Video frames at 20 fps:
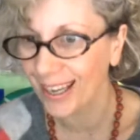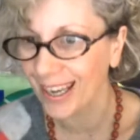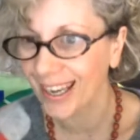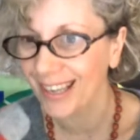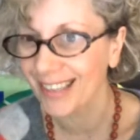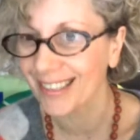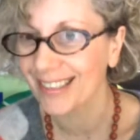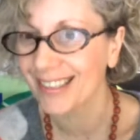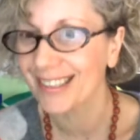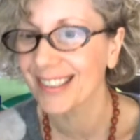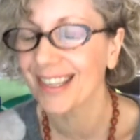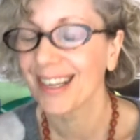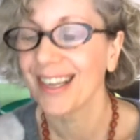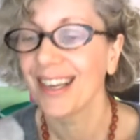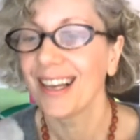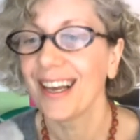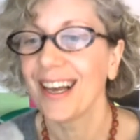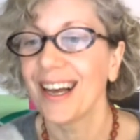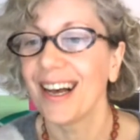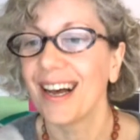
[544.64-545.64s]
kids,
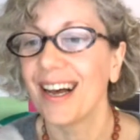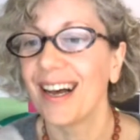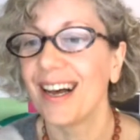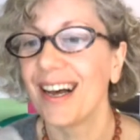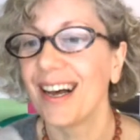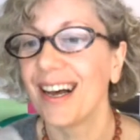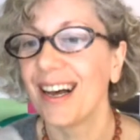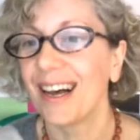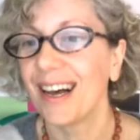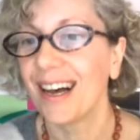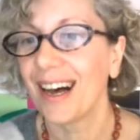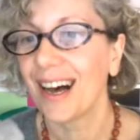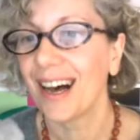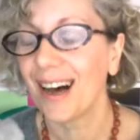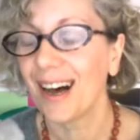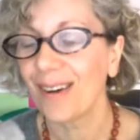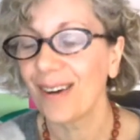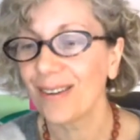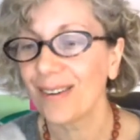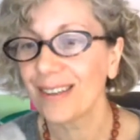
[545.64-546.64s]

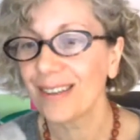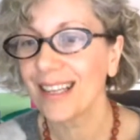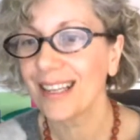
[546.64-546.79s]
how